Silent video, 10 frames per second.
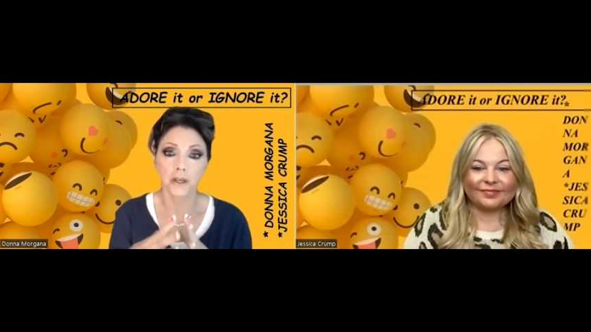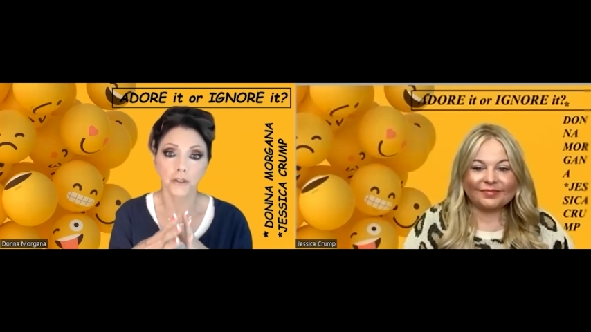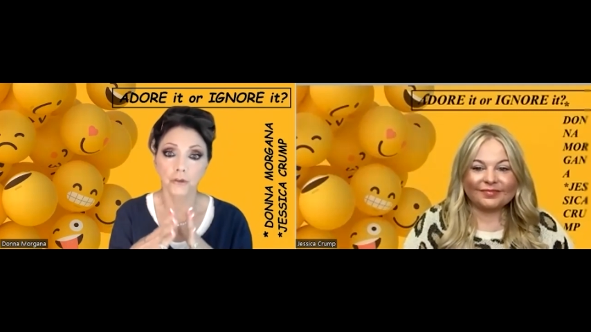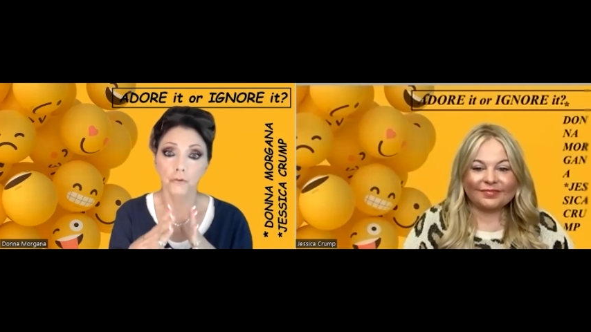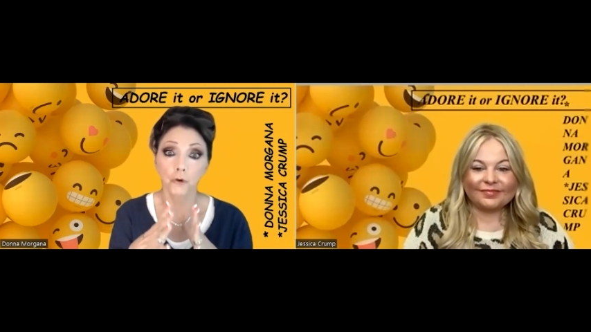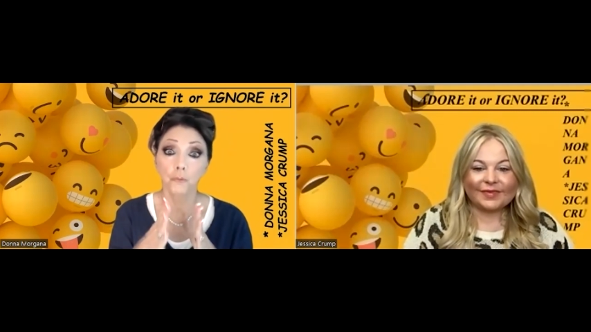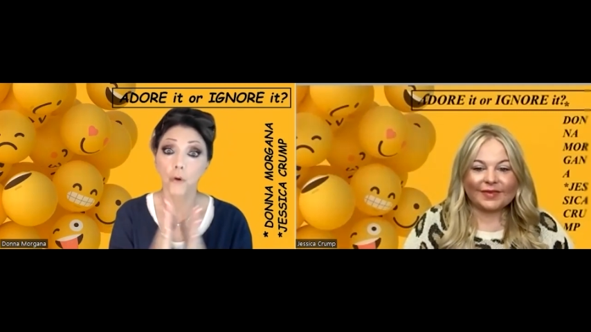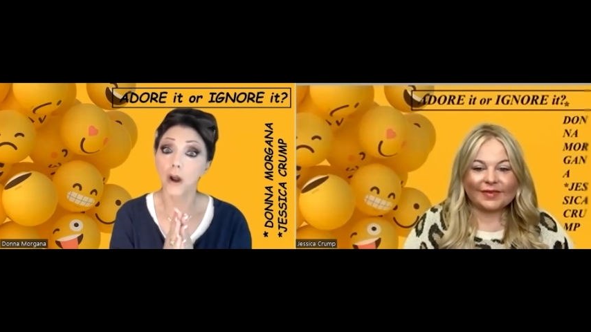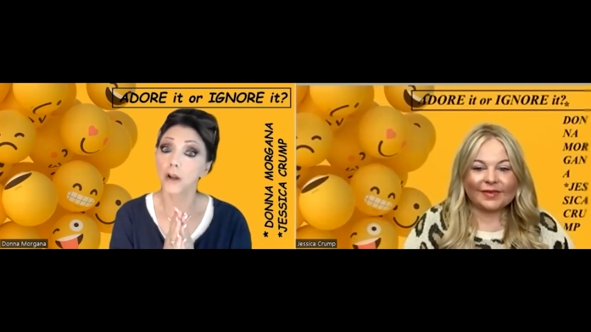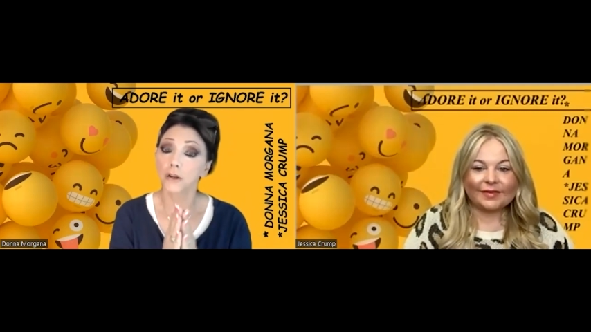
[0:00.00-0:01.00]
Speaker 1: So their
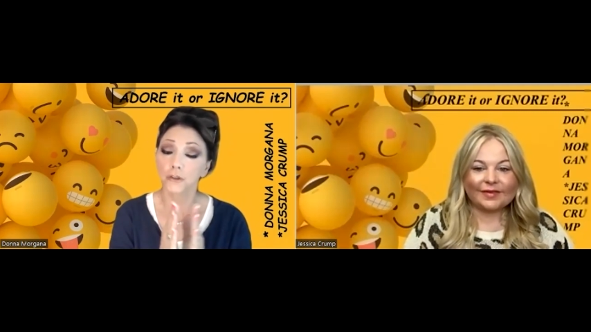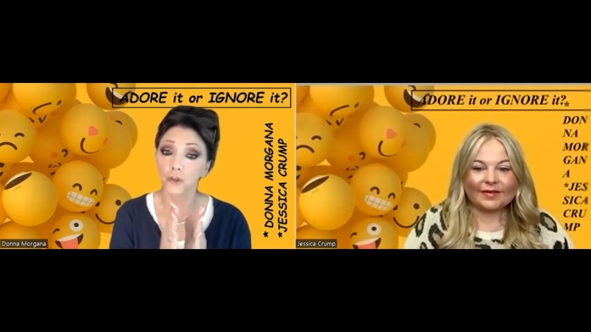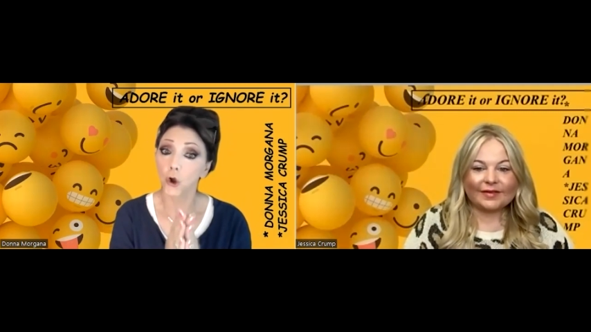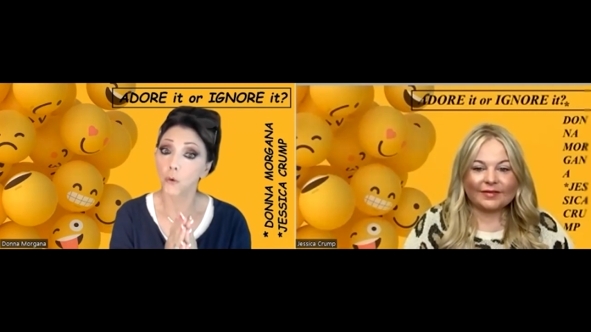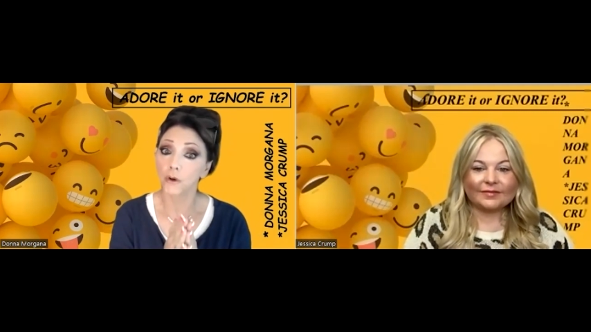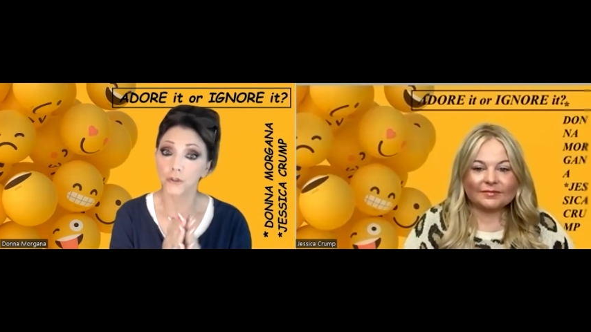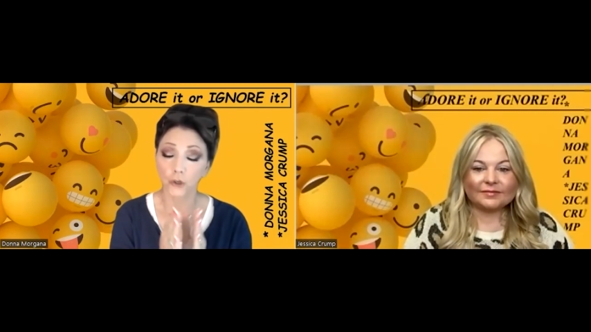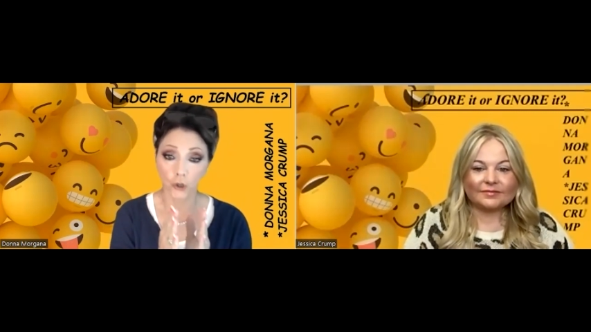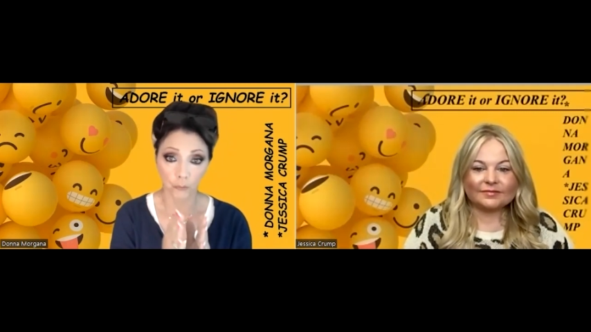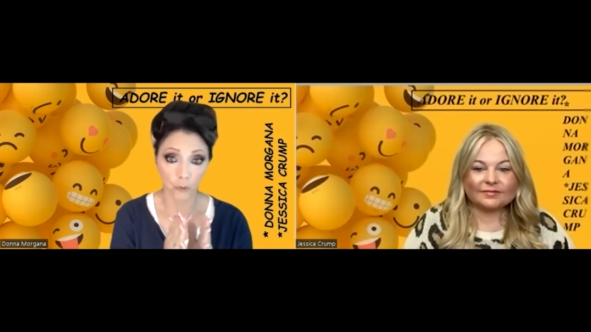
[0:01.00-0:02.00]
product is always a
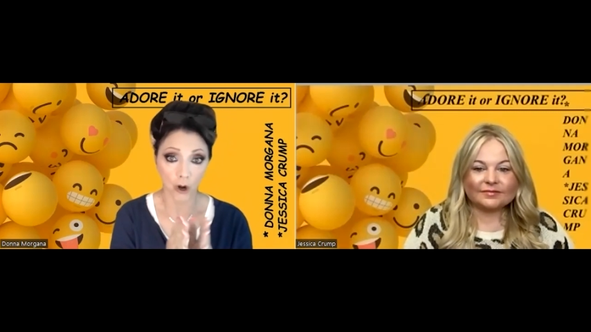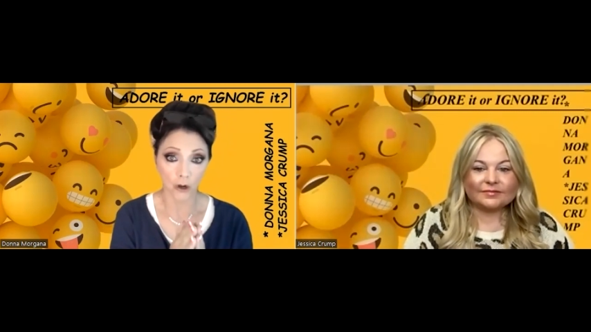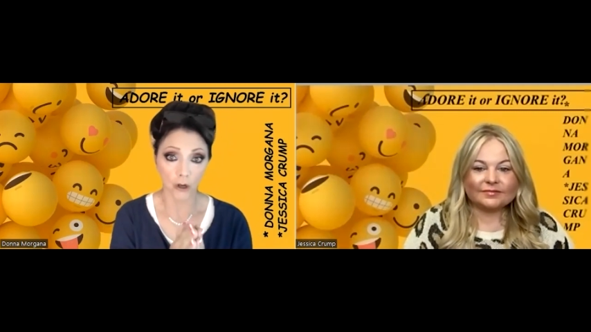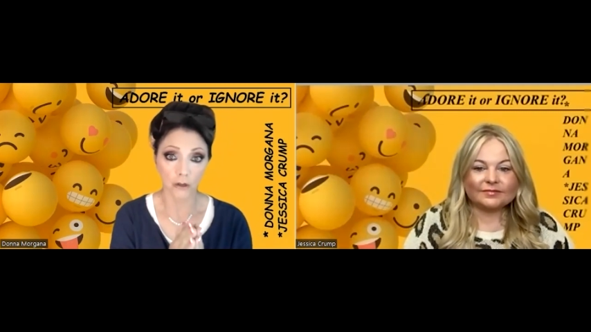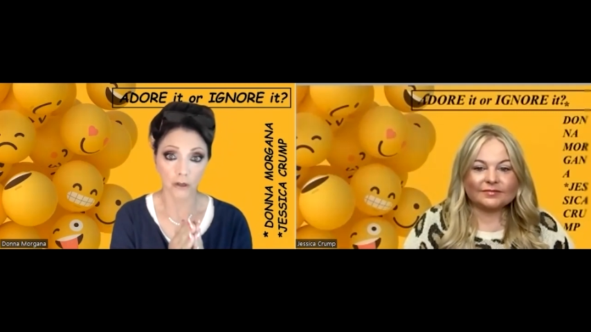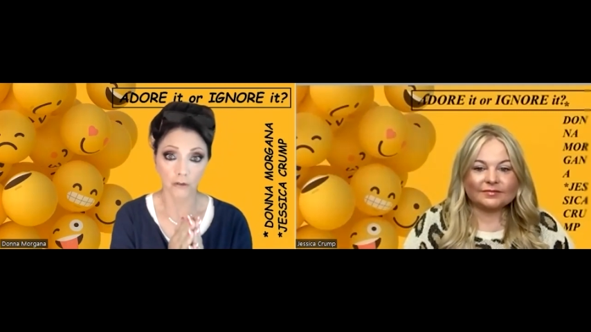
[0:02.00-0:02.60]
good product